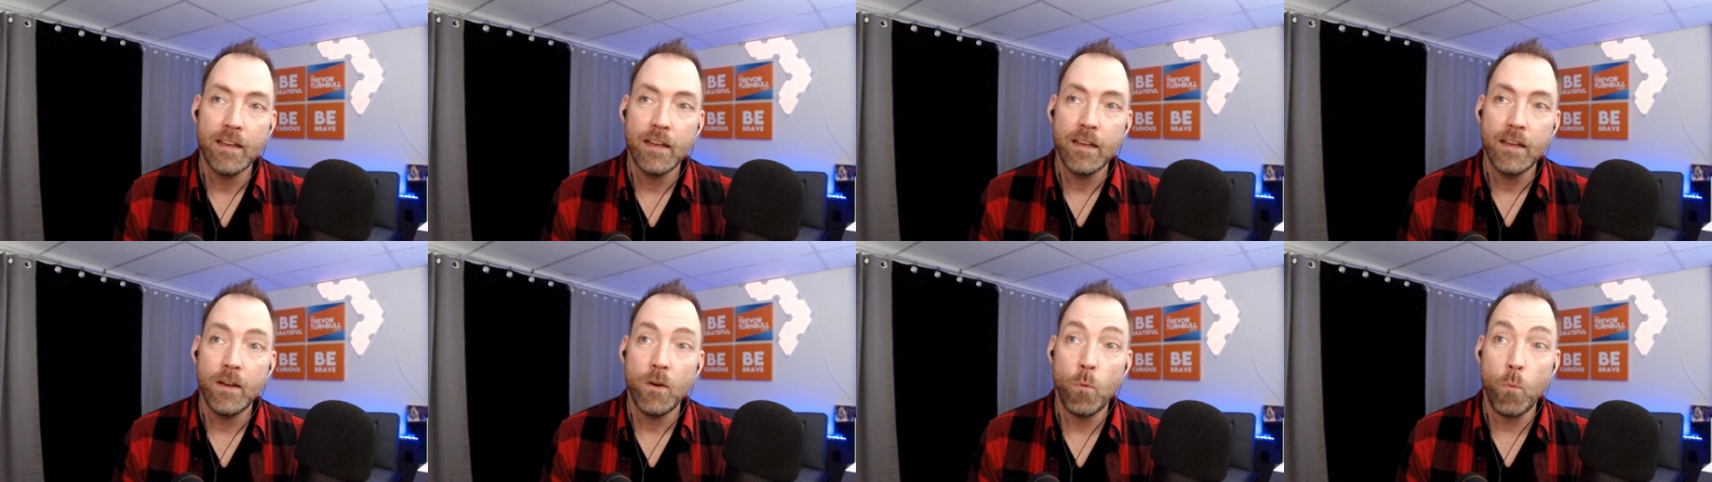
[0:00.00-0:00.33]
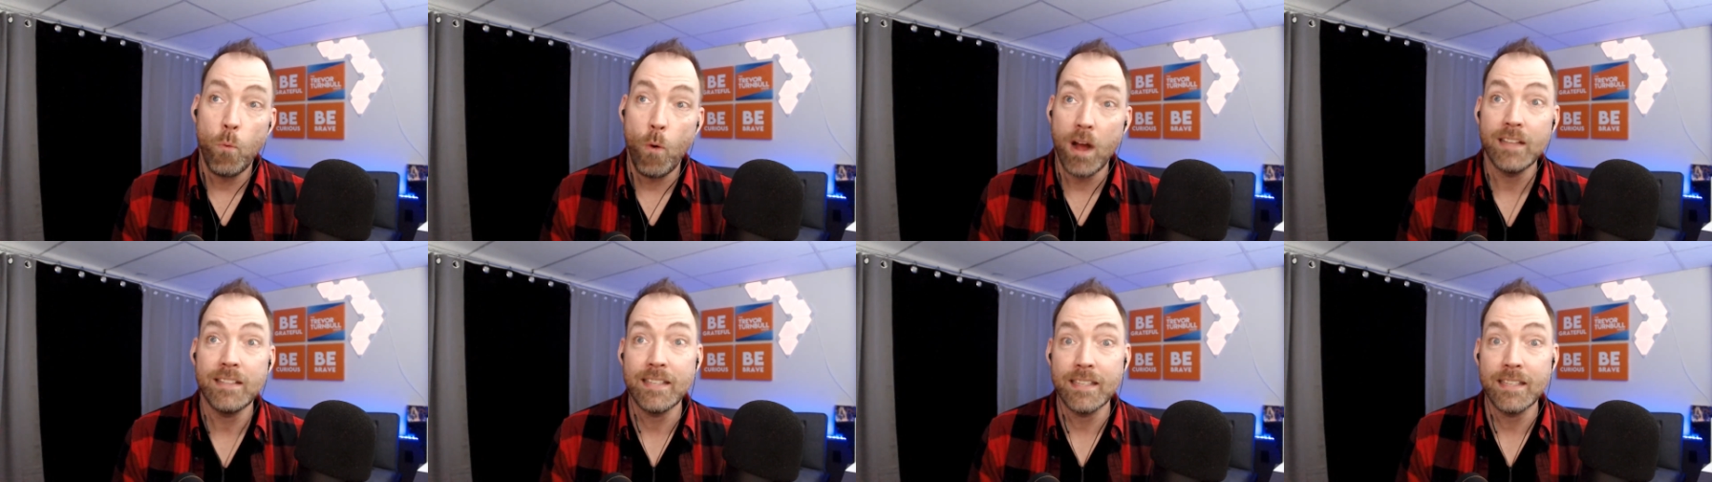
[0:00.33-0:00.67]

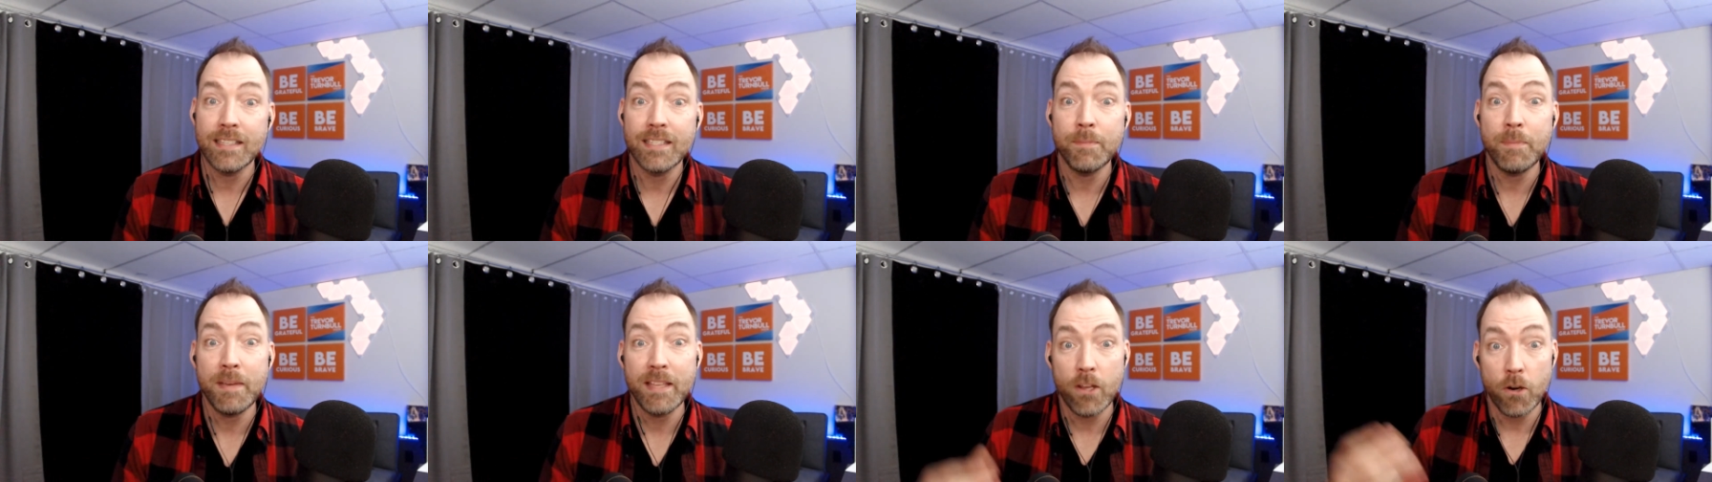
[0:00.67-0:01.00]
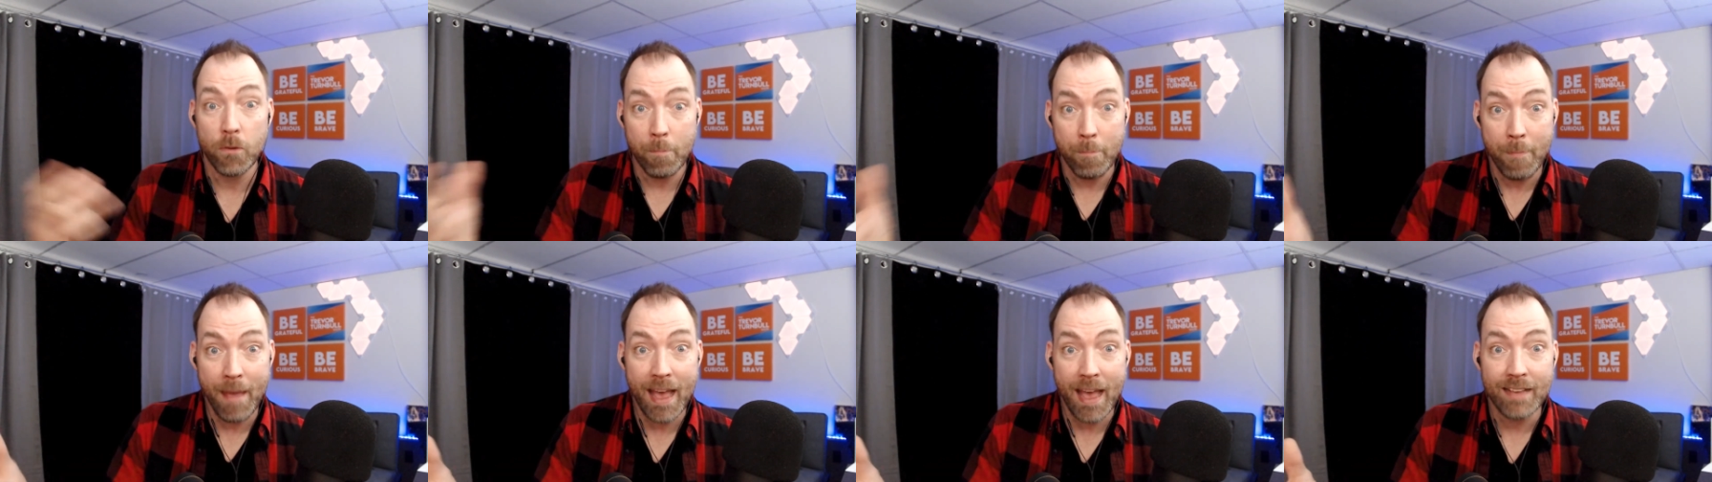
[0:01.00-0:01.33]
wants it to be their
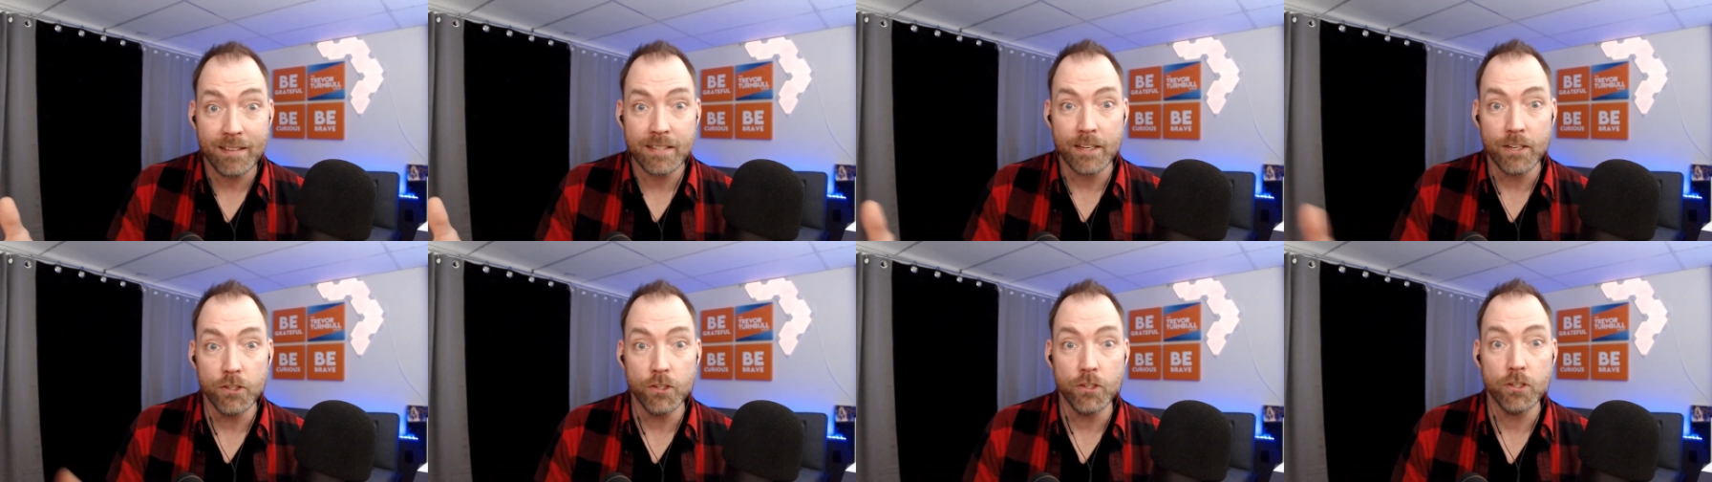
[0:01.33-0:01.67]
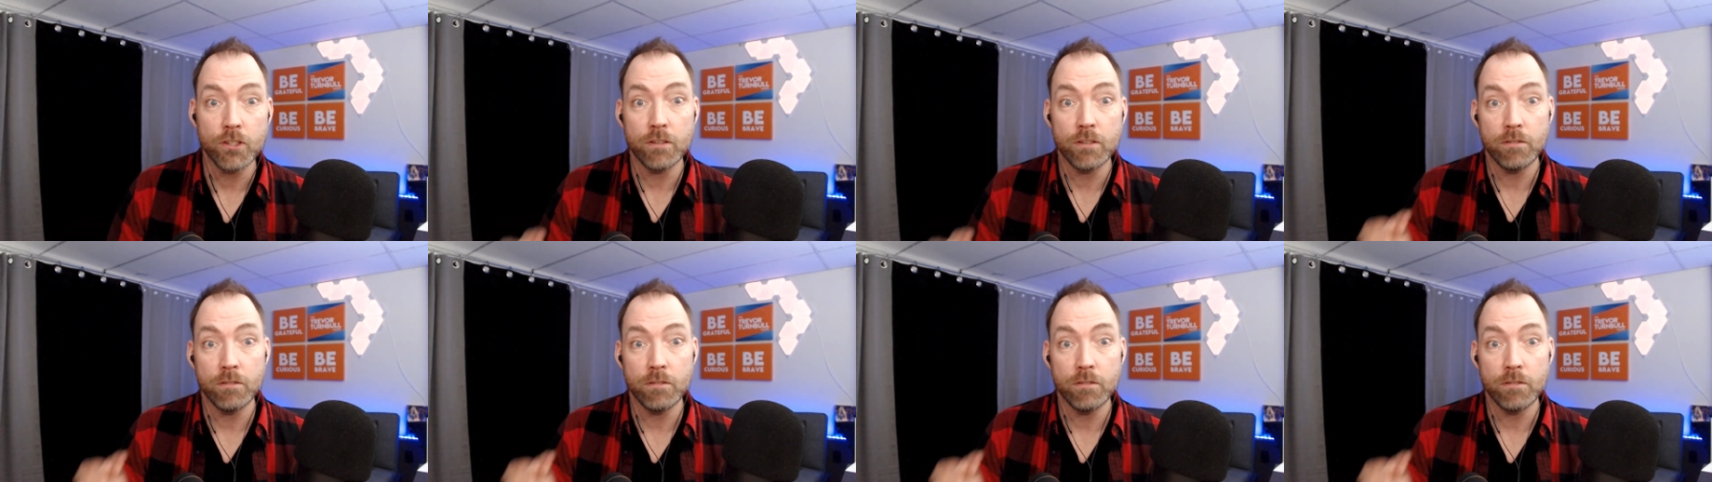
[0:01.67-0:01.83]
message.